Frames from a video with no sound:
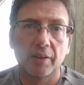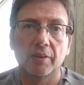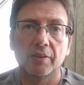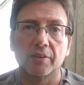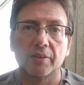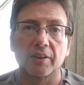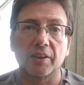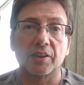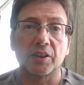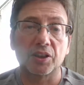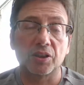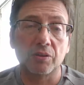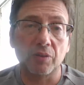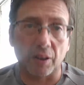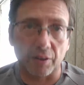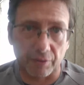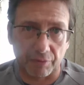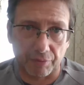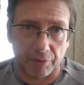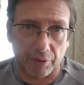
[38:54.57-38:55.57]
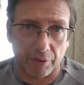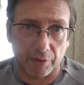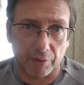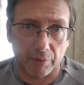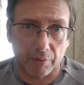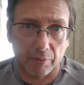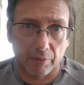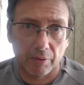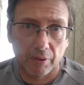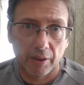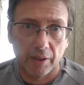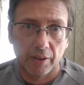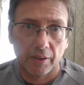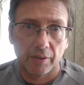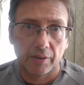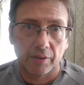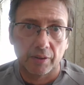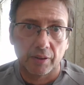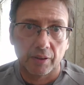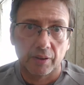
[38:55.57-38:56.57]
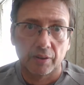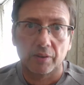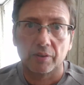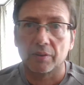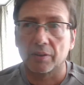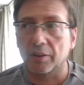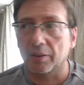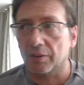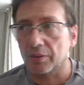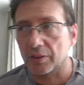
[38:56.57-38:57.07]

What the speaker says: It is done for you. Yeah,